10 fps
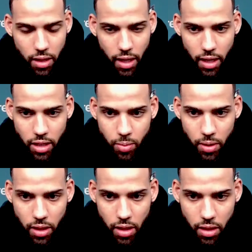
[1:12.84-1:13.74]

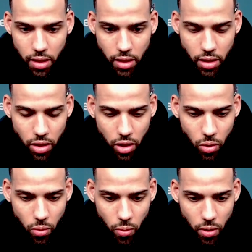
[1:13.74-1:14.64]
aspect, I think, you
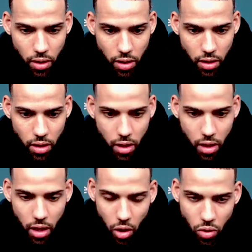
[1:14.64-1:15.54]
know, we
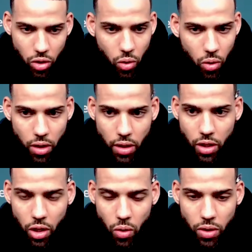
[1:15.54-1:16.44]
on the court, you
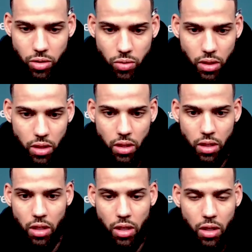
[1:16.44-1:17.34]
know, this was
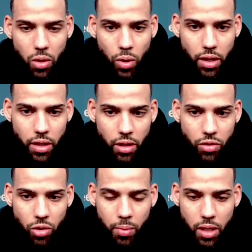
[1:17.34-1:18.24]
a weird year
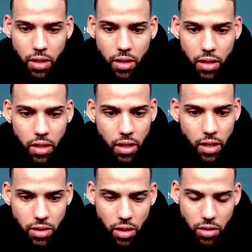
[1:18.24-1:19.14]
for me in
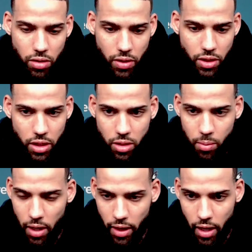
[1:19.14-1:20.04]
terms of adjusting
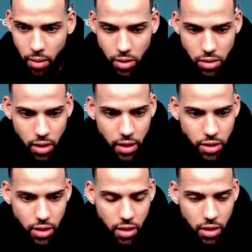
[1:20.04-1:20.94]
my game, because
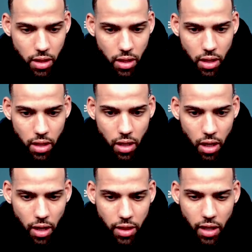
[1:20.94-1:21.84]
last year
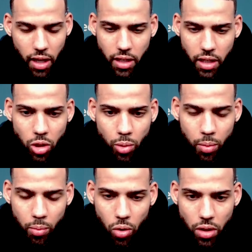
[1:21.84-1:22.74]
I think I did a little bit
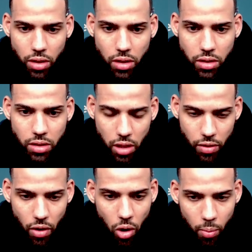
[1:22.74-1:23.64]
more
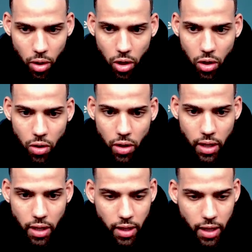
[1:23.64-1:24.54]
stuff on ball
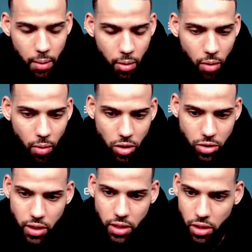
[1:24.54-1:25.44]
and came off ball
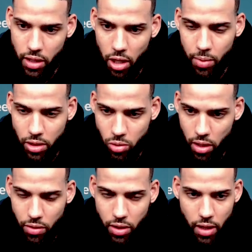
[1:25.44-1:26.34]
screens or down pins,
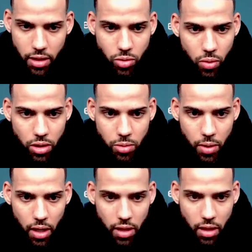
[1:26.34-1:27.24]
whatever the case was.
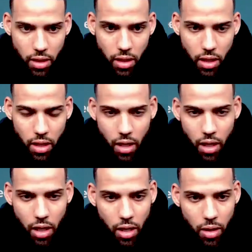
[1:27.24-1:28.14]
But I
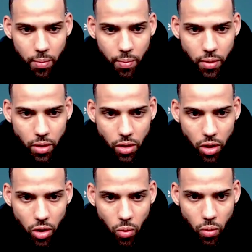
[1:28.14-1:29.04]
think, you
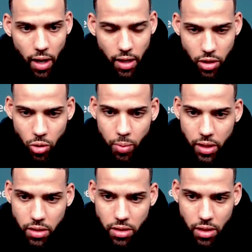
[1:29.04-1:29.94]
know, adding new
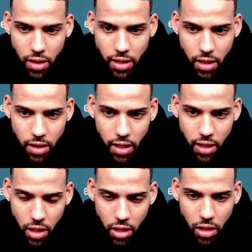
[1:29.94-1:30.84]
pieces and things like that
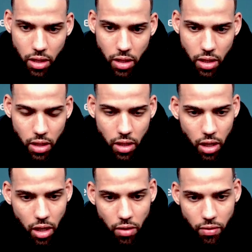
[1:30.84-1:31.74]
that
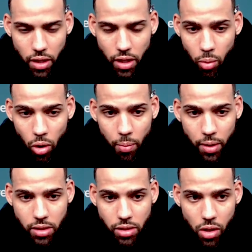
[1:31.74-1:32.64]
are very important
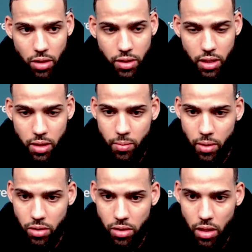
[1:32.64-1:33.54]
pieces to our team, it
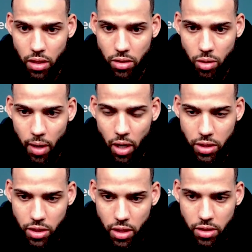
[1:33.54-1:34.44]
was about
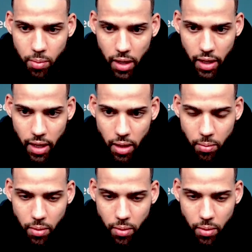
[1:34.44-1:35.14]
adjusting my game